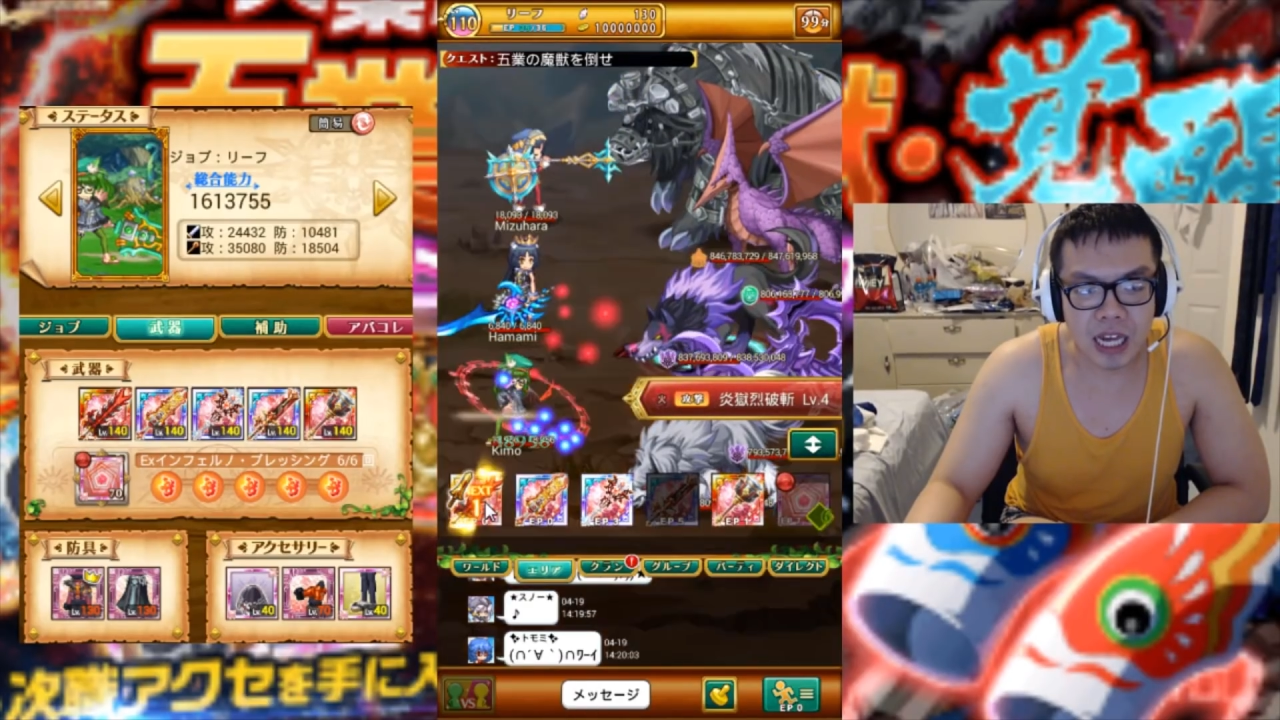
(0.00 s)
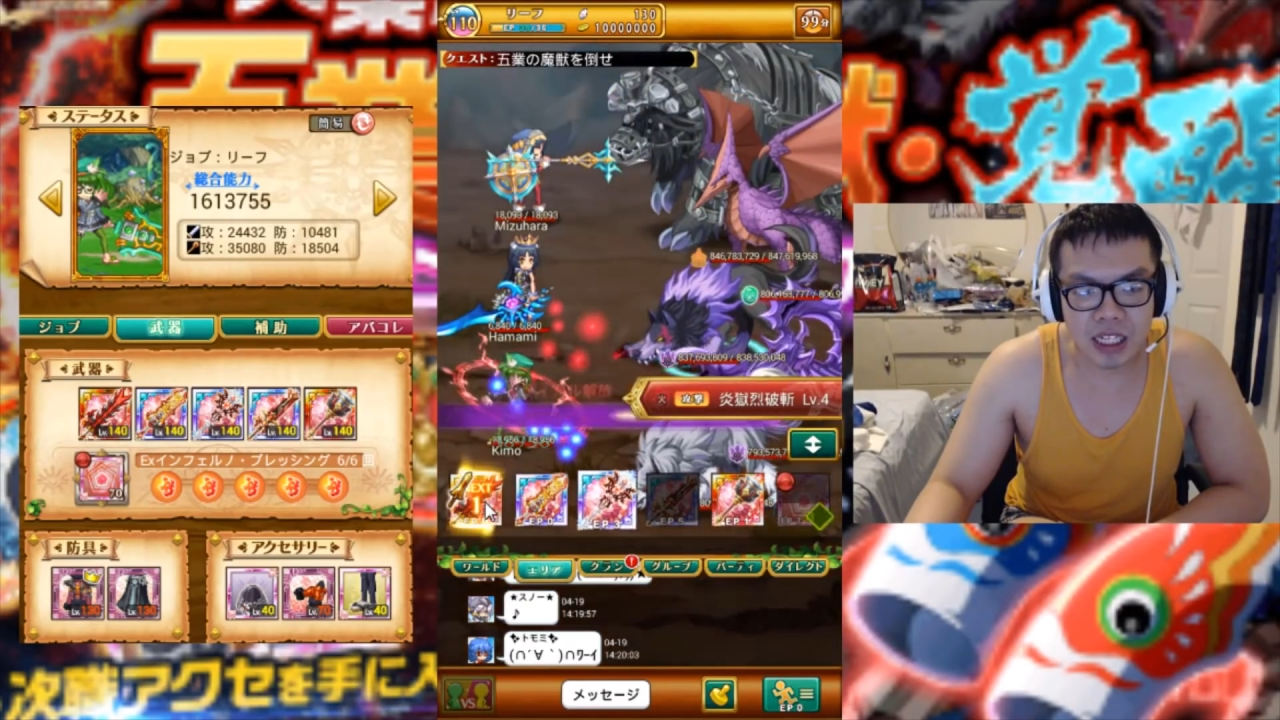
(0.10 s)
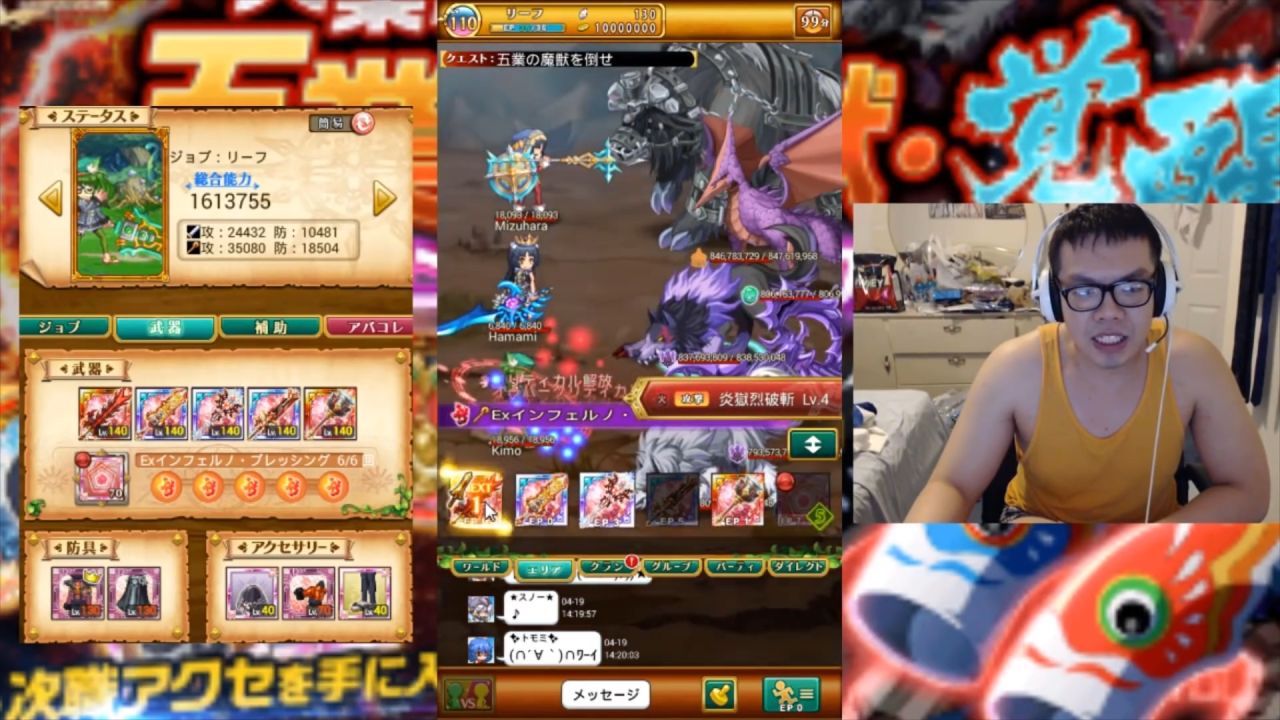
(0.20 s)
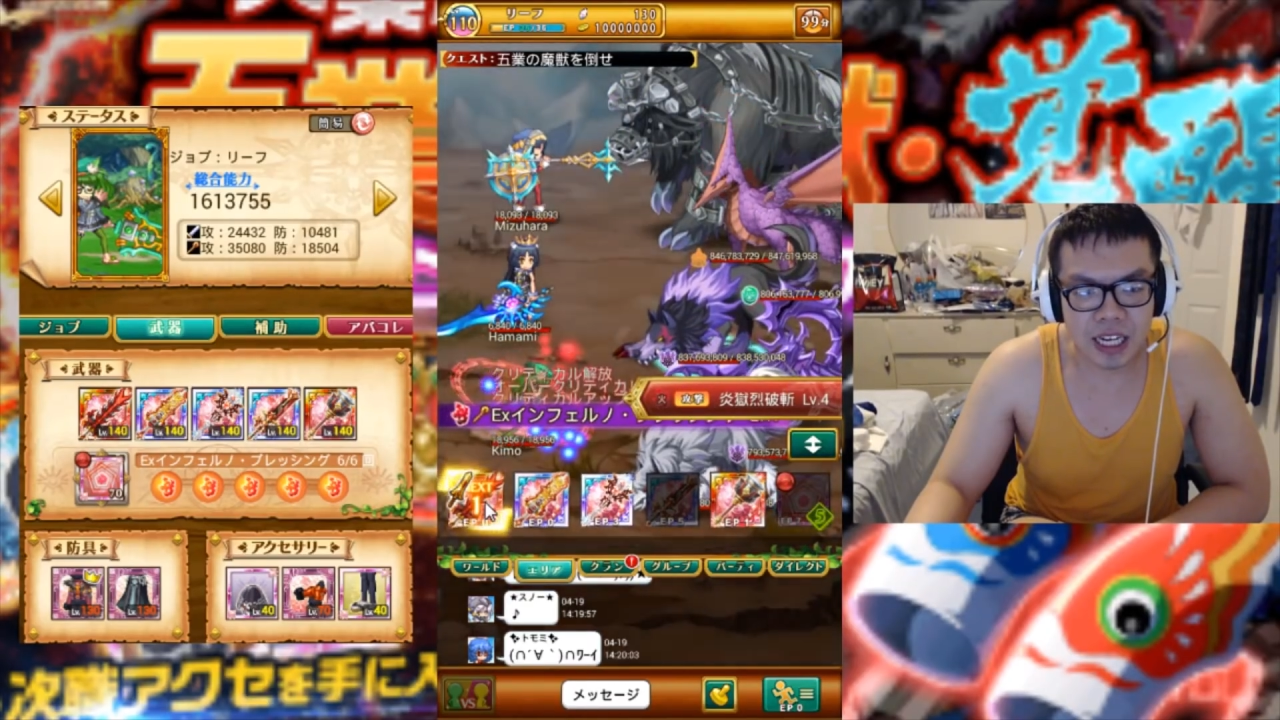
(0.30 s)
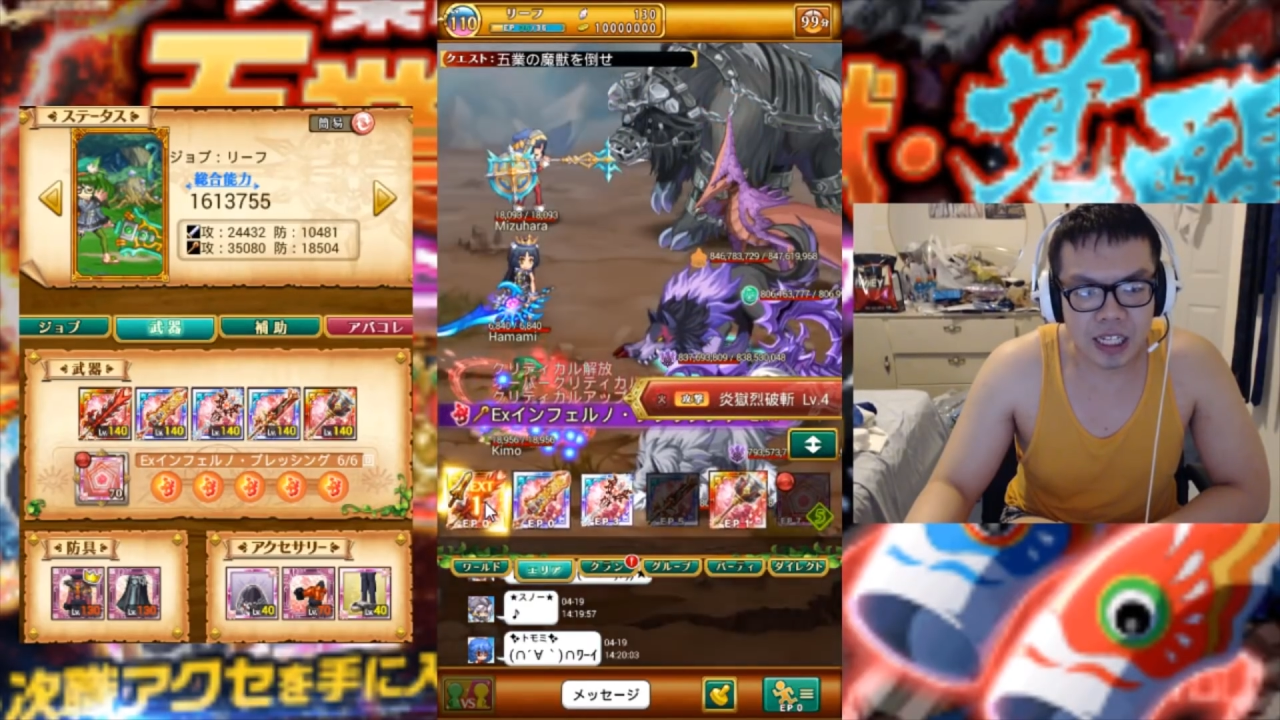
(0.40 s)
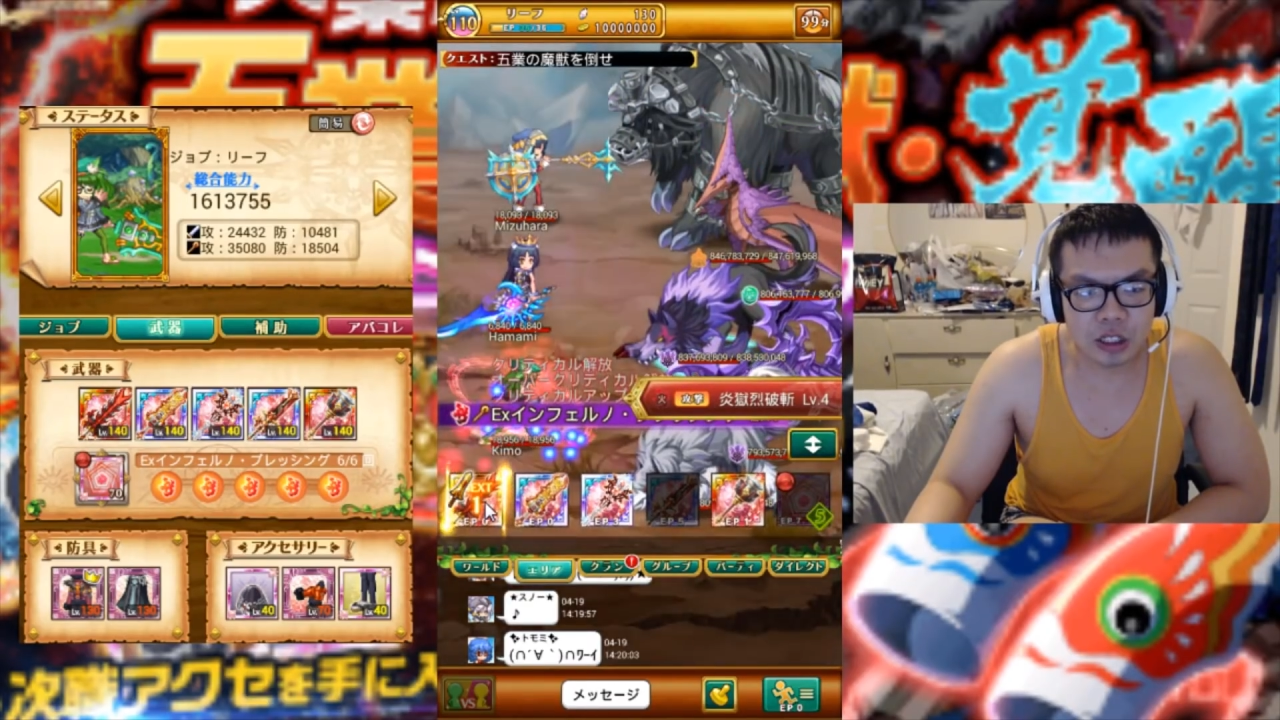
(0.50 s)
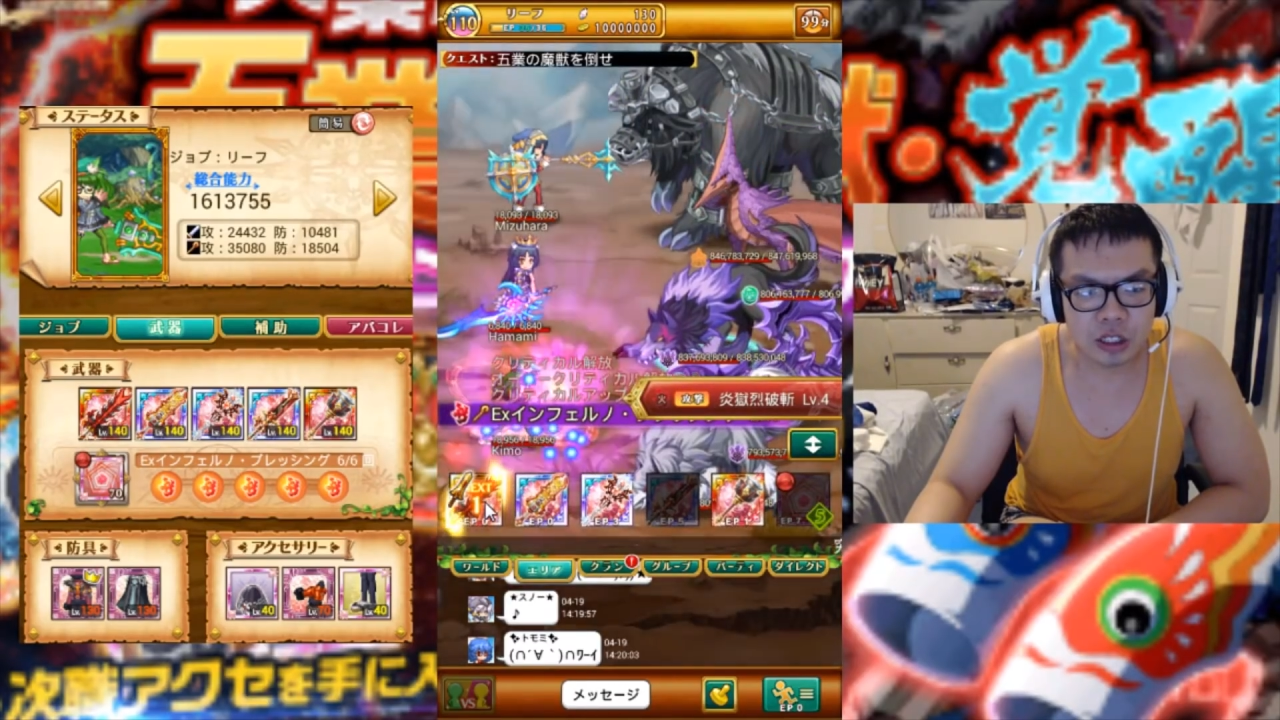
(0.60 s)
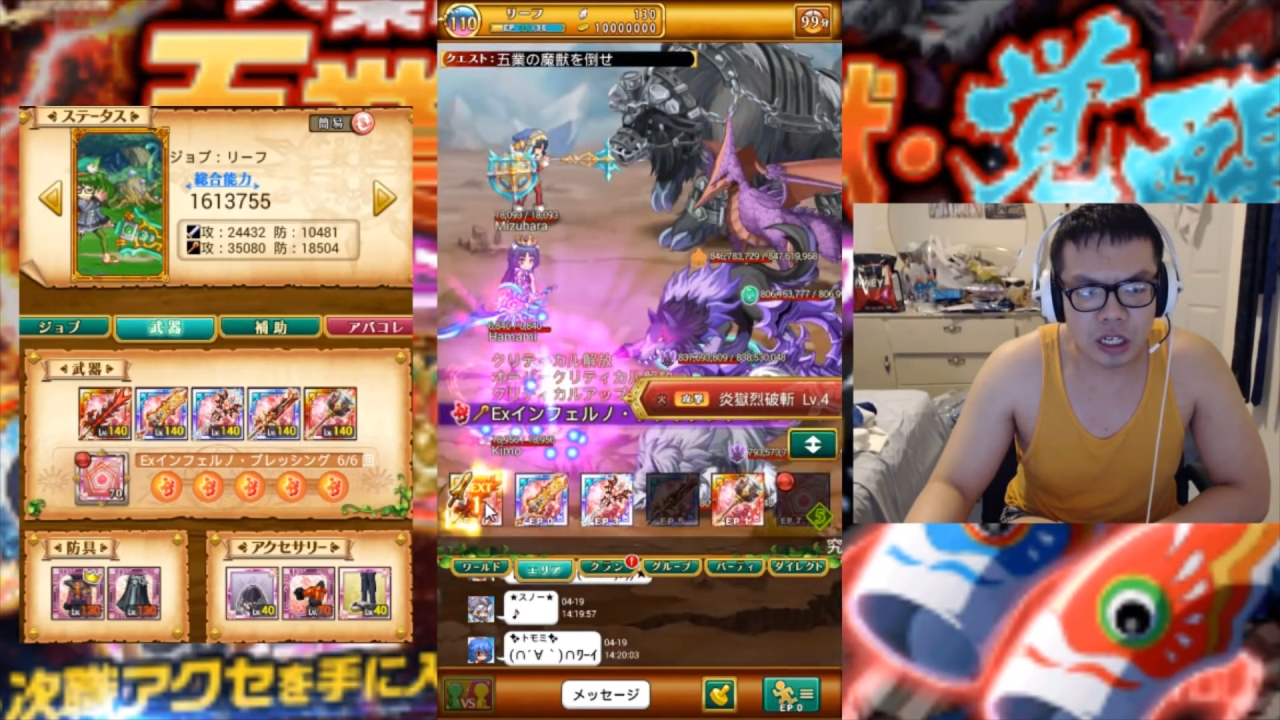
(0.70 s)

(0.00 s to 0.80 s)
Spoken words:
Alexander